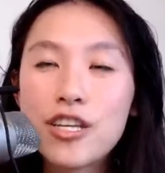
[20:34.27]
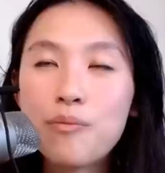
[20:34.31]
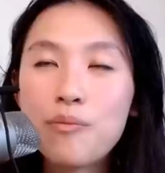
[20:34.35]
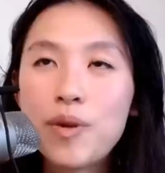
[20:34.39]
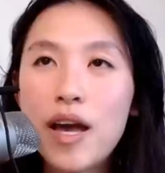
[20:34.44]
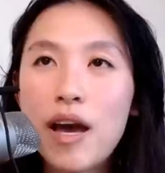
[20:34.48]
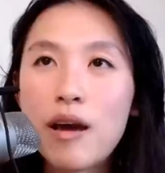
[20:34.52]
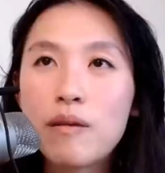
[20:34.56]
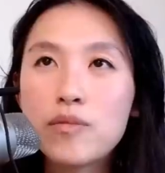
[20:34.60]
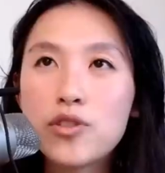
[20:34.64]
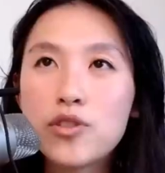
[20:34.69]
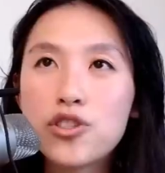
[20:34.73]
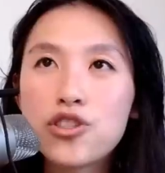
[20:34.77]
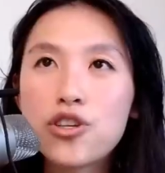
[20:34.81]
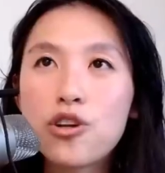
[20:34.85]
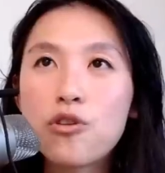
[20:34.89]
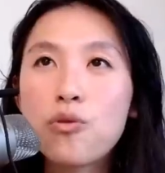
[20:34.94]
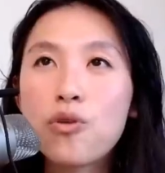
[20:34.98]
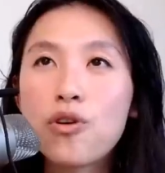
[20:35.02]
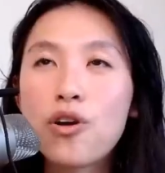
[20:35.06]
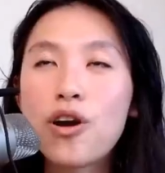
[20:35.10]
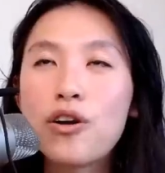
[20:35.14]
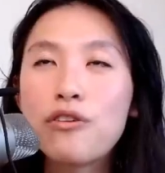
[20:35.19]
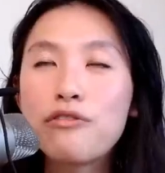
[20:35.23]
I mean, I'm sure
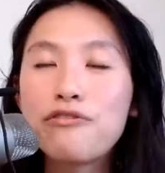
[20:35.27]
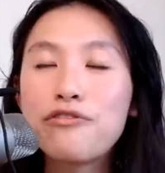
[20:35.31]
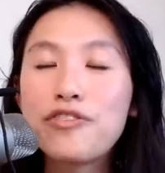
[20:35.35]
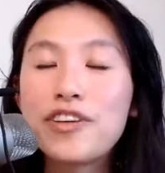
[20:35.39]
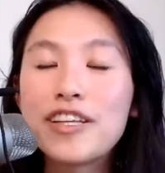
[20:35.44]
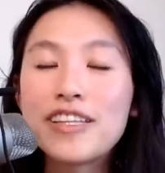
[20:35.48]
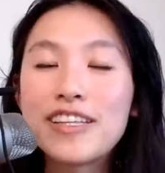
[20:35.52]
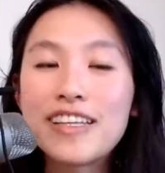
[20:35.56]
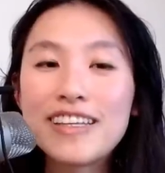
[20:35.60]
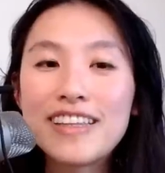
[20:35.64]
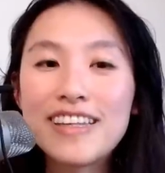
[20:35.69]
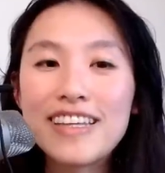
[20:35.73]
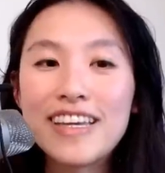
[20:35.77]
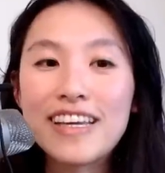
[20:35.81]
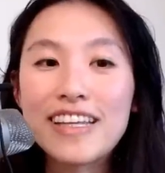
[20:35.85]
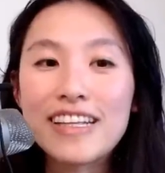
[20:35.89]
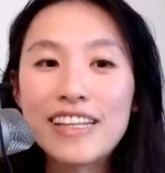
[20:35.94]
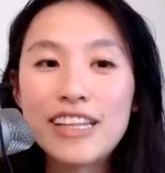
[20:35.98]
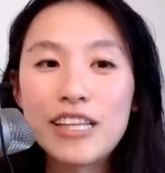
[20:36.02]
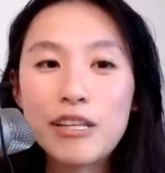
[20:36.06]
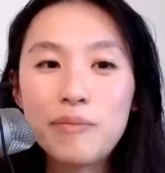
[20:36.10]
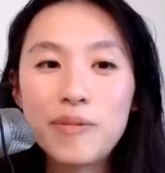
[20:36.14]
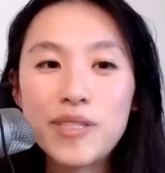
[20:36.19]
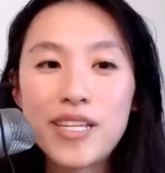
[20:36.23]
we're all feeling the
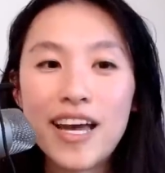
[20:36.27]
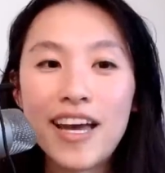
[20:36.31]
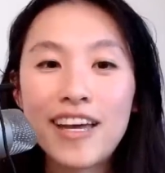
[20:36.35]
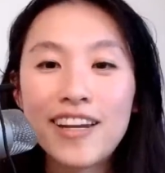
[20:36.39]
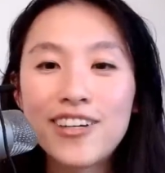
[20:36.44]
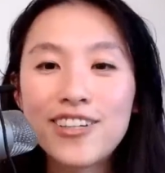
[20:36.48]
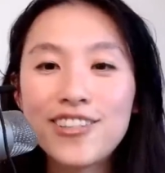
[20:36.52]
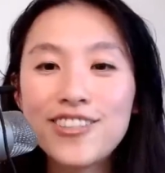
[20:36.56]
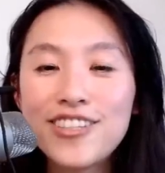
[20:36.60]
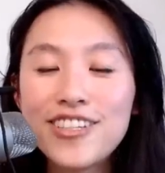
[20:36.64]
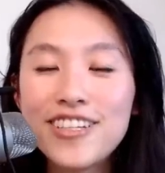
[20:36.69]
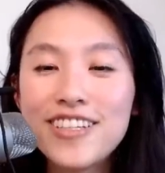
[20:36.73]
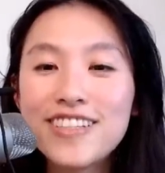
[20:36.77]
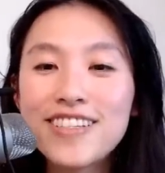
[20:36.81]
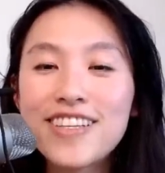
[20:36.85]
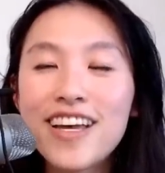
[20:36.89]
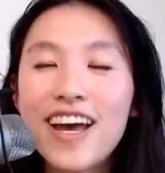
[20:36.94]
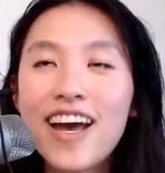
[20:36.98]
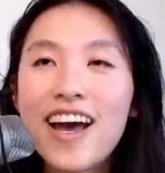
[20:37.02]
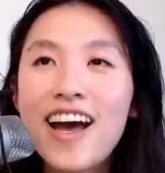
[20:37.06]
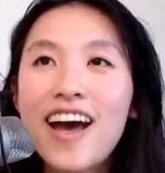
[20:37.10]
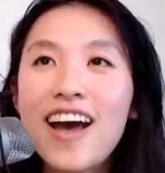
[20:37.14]
eclipse energies.